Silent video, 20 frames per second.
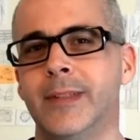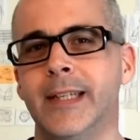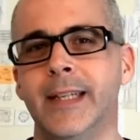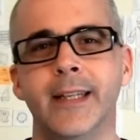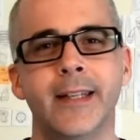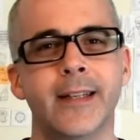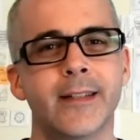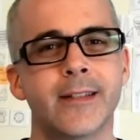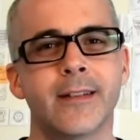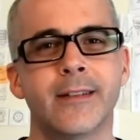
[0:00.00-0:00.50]

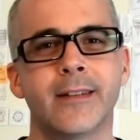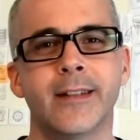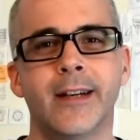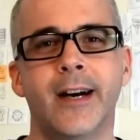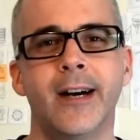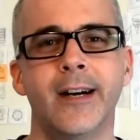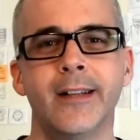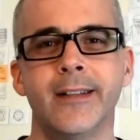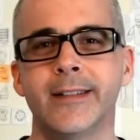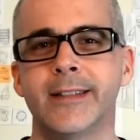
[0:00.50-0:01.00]
It isn't the
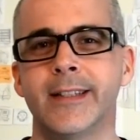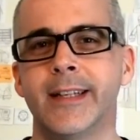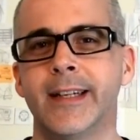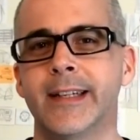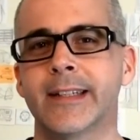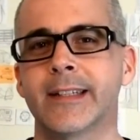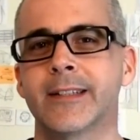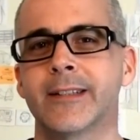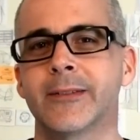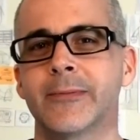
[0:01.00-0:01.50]

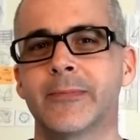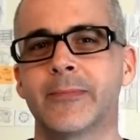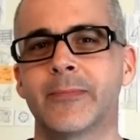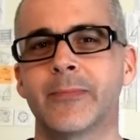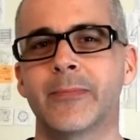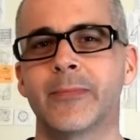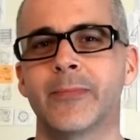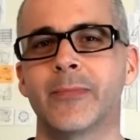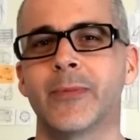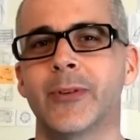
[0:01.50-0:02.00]
holodeck.
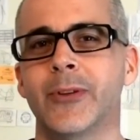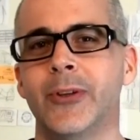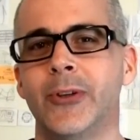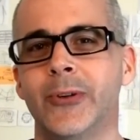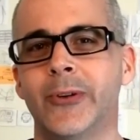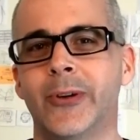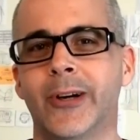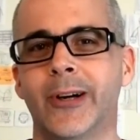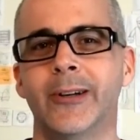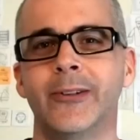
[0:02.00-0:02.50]

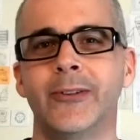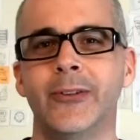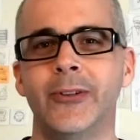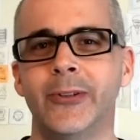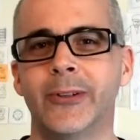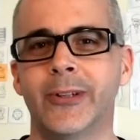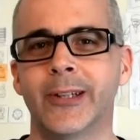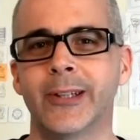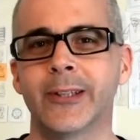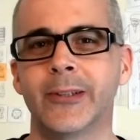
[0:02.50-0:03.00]
you
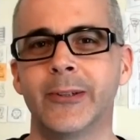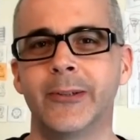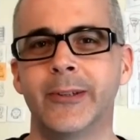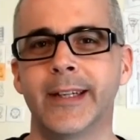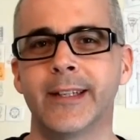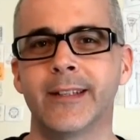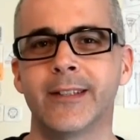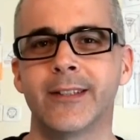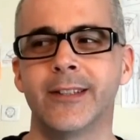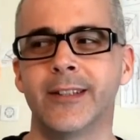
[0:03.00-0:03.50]
aren't
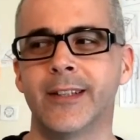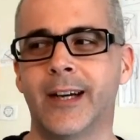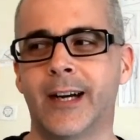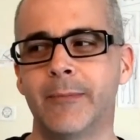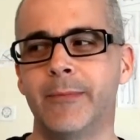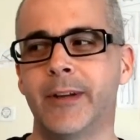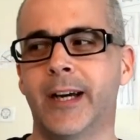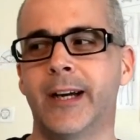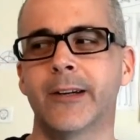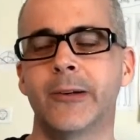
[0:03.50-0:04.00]
going to.
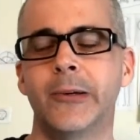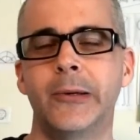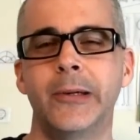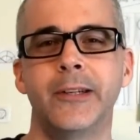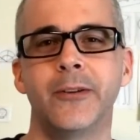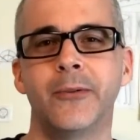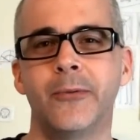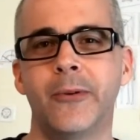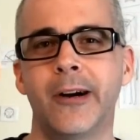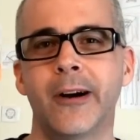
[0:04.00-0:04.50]
I'm not
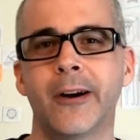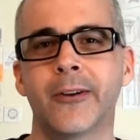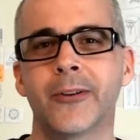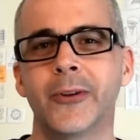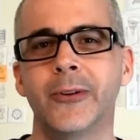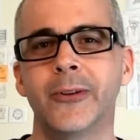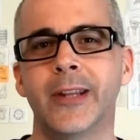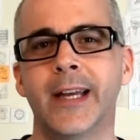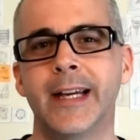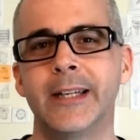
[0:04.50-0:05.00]
going to walk
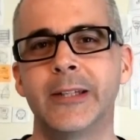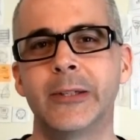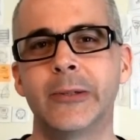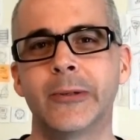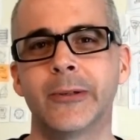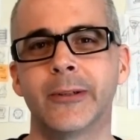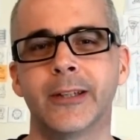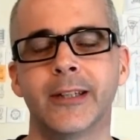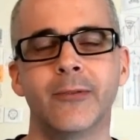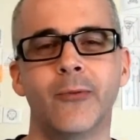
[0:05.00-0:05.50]
through that
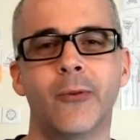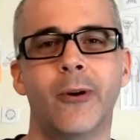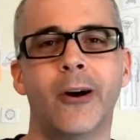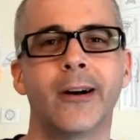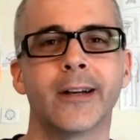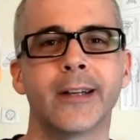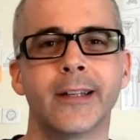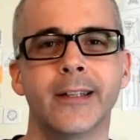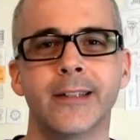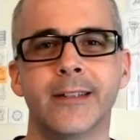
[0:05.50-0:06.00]
door and
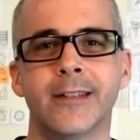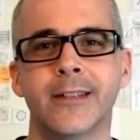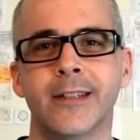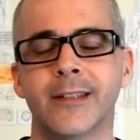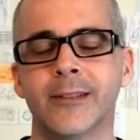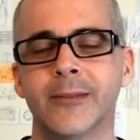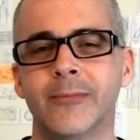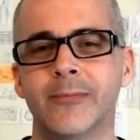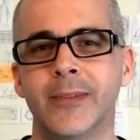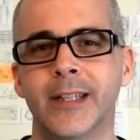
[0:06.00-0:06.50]
walk
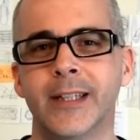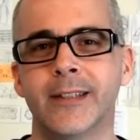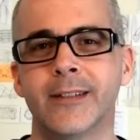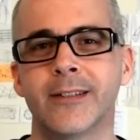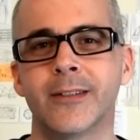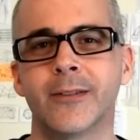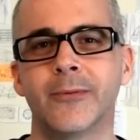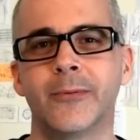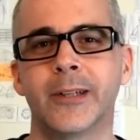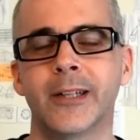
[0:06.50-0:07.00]
into
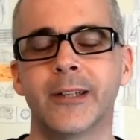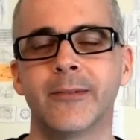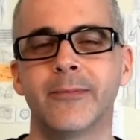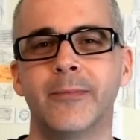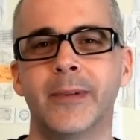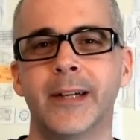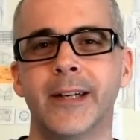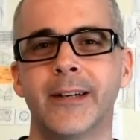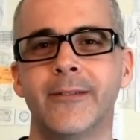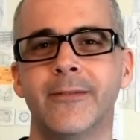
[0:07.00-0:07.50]
one
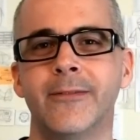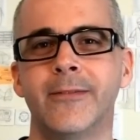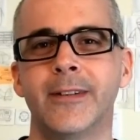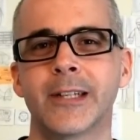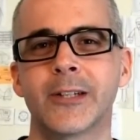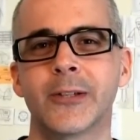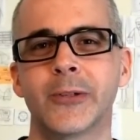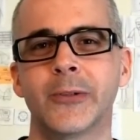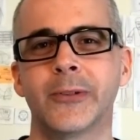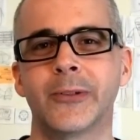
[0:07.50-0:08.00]
of my
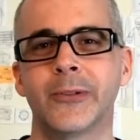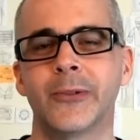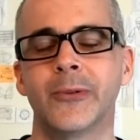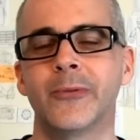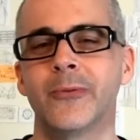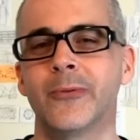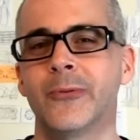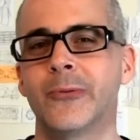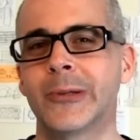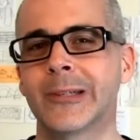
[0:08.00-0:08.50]

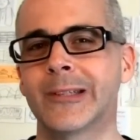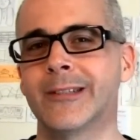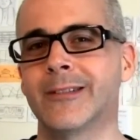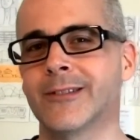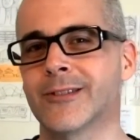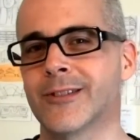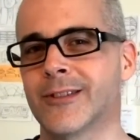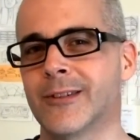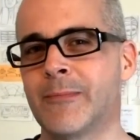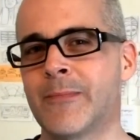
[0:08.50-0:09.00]
fictional
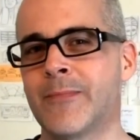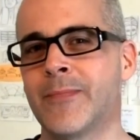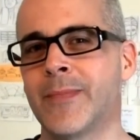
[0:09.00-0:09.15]
worlds.